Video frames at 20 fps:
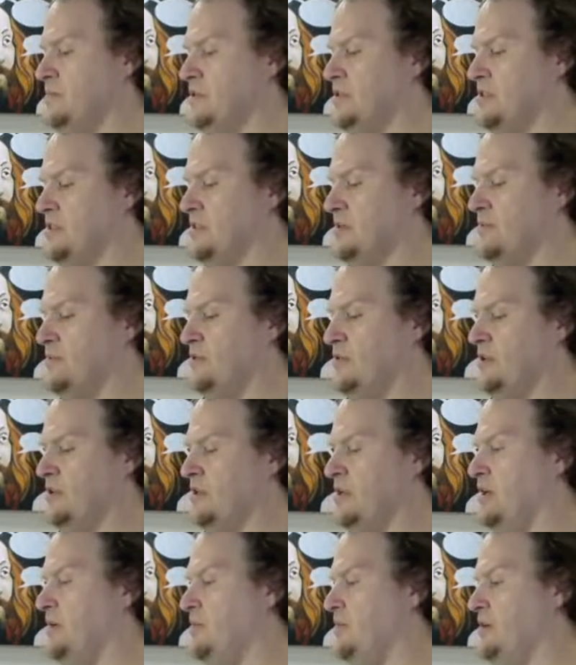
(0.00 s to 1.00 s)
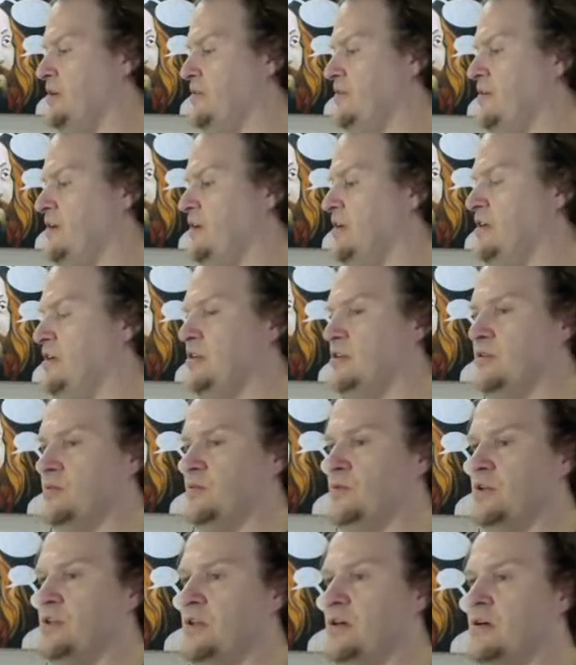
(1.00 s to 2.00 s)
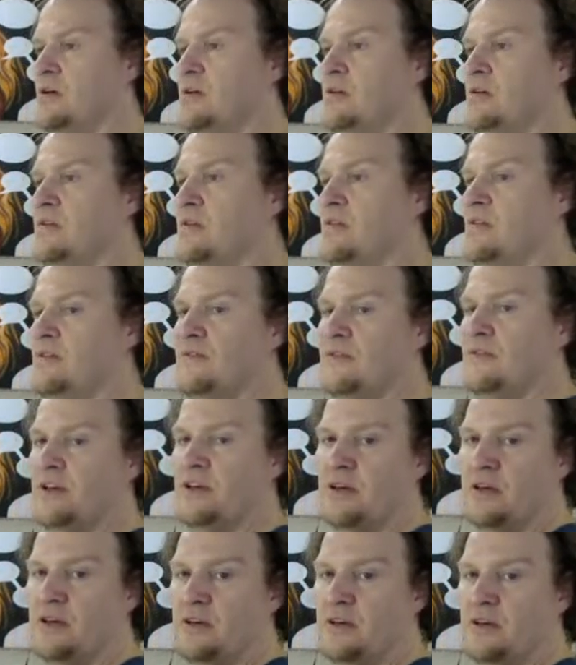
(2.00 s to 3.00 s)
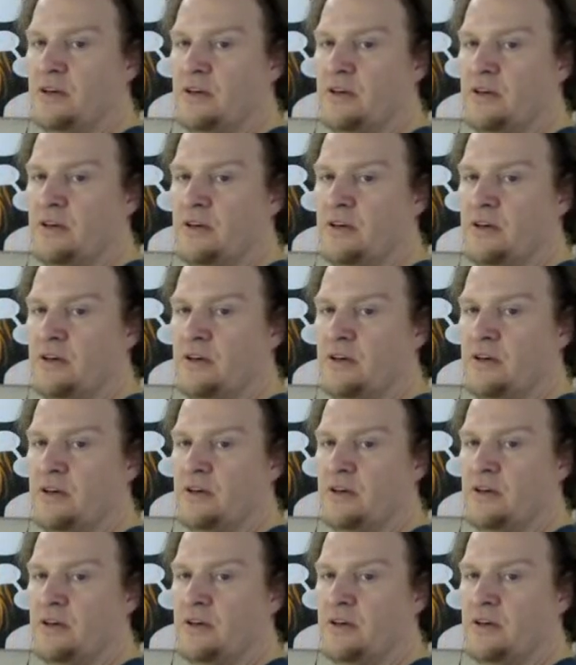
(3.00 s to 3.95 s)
Because I'm really not a big fan of you doing the flicking the ink in the studio.